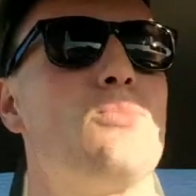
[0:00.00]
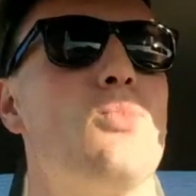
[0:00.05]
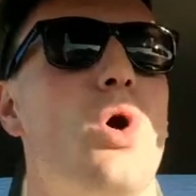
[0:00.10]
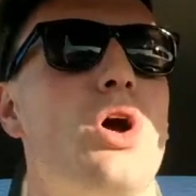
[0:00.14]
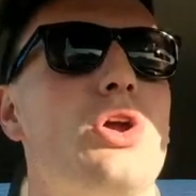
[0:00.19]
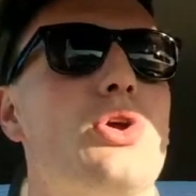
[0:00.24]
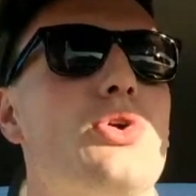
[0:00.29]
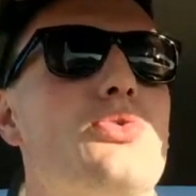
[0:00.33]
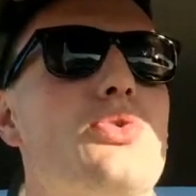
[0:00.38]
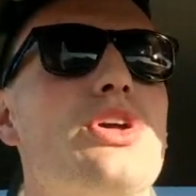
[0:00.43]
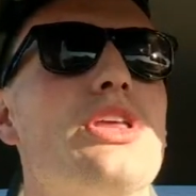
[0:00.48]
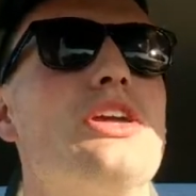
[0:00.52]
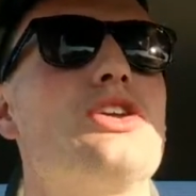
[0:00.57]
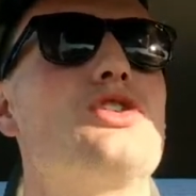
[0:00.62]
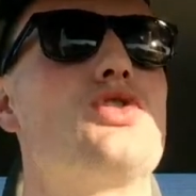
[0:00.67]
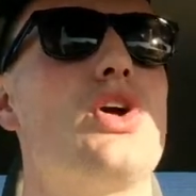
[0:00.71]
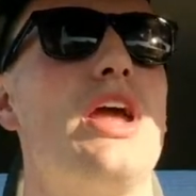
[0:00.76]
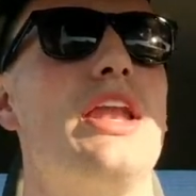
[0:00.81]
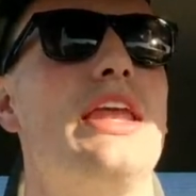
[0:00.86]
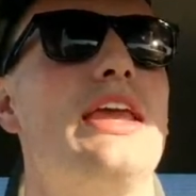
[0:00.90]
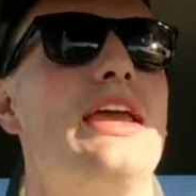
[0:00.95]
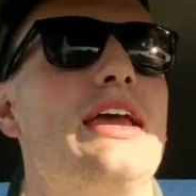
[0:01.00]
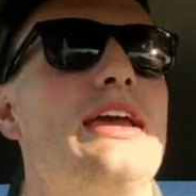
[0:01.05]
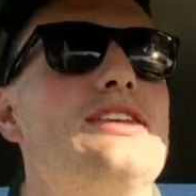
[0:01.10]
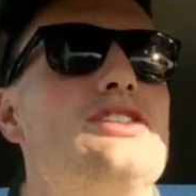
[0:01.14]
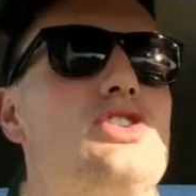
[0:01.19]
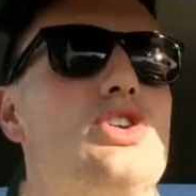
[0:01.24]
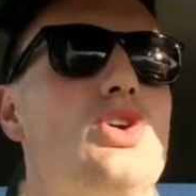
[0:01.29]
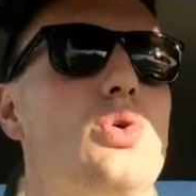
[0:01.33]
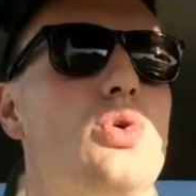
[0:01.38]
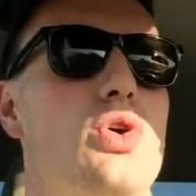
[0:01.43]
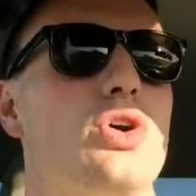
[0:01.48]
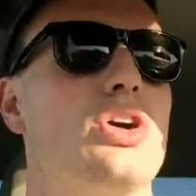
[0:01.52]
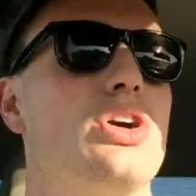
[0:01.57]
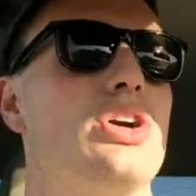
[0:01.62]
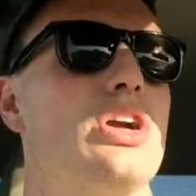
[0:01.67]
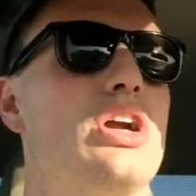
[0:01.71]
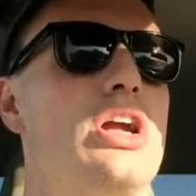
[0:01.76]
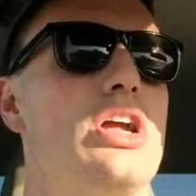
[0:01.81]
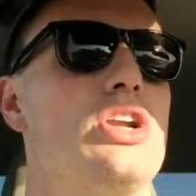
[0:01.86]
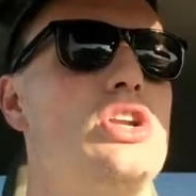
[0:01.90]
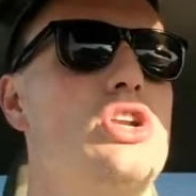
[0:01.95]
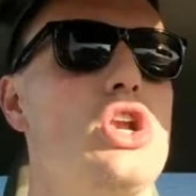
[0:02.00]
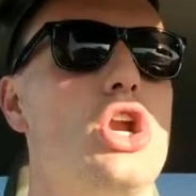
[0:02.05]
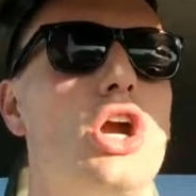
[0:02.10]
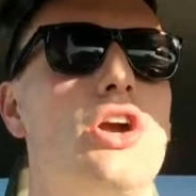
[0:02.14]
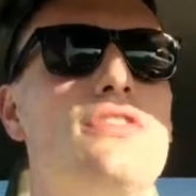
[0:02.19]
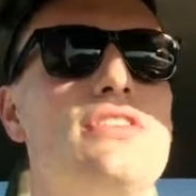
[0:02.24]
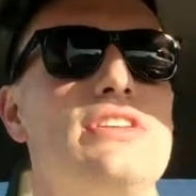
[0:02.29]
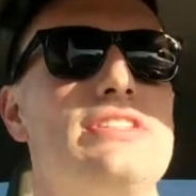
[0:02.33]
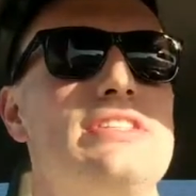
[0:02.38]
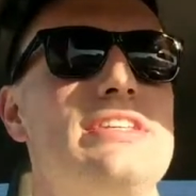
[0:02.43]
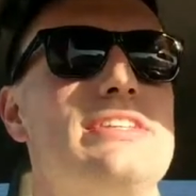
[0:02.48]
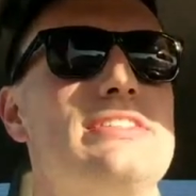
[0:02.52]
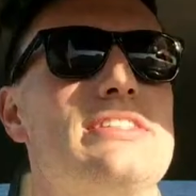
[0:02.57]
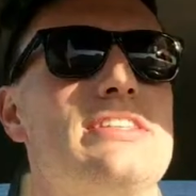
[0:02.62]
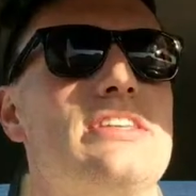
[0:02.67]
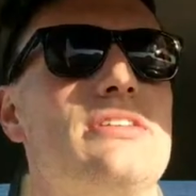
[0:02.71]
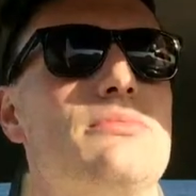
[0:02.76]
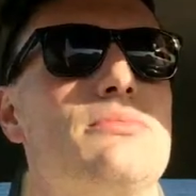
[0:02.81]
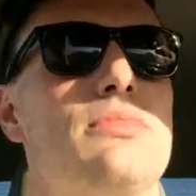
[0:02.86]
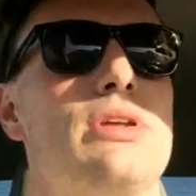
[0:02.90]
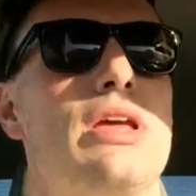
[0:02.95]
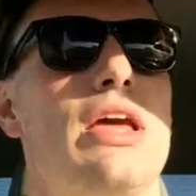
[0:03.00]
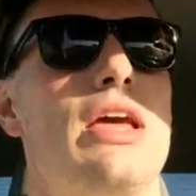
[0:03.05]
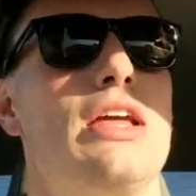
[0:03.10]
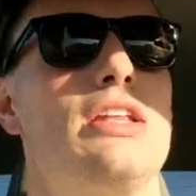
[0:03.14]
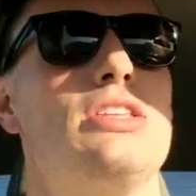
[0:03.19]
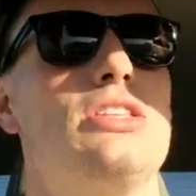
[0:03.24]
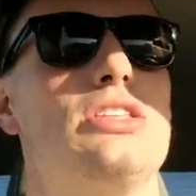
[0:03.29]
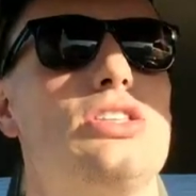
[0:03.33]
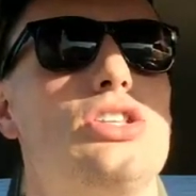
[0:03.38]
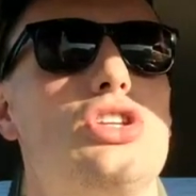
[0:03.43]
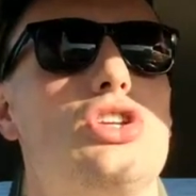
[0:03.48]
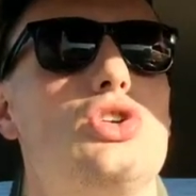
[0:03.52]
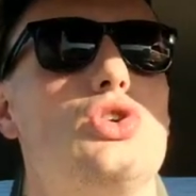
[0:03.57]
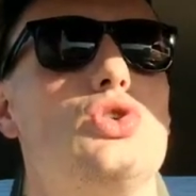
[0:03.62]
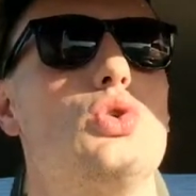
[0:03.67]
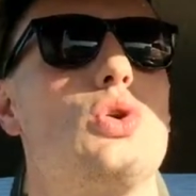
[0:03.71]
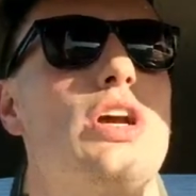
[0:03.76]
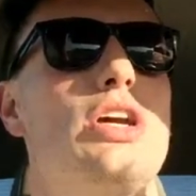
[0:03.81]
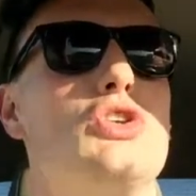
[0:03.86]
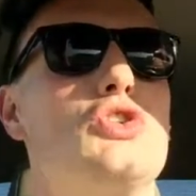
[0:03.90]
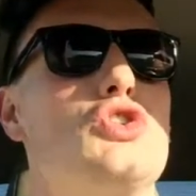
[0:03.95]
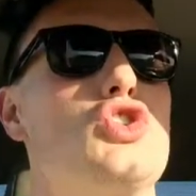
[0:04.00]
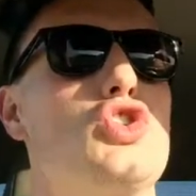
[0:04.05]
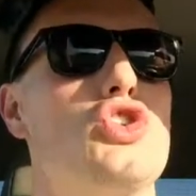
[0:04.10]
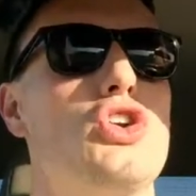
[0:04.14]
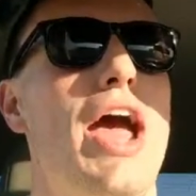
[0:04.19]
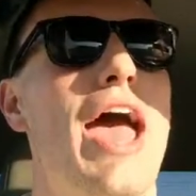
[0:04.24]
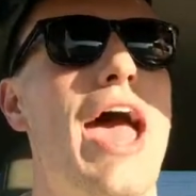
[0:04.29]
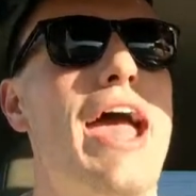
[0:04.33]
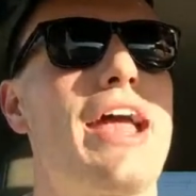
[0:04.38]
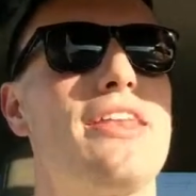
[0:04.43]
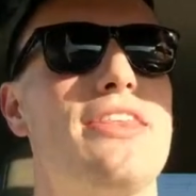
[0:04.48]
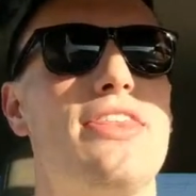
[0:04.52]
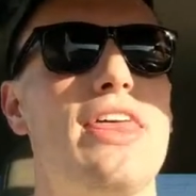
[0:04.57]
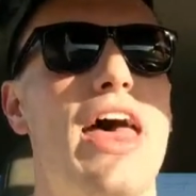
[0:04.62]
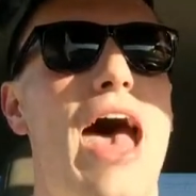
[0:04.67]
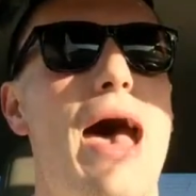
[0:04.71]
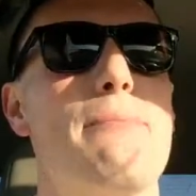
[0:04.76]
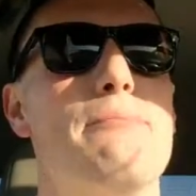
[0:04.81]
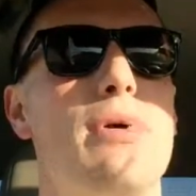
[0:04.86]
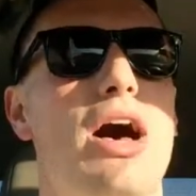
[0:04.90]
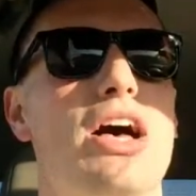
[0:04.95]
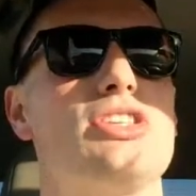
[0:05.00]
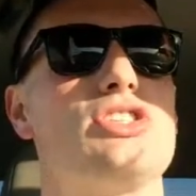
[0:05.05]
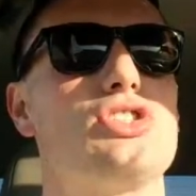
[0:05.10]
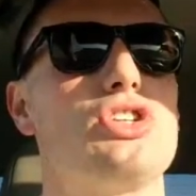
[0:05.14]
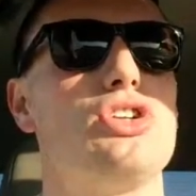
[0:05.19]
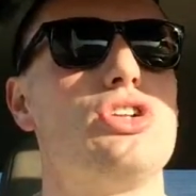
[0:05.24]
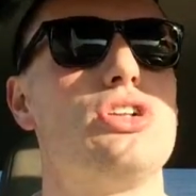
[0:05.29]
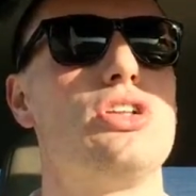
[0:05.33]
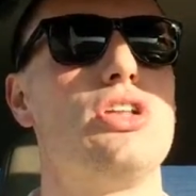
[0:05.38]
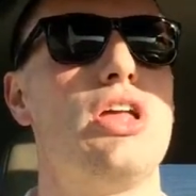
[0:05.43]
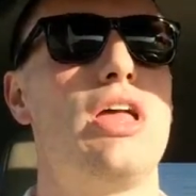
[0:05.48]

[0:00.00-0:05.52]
what you're really training is your nervous system to contract that muscle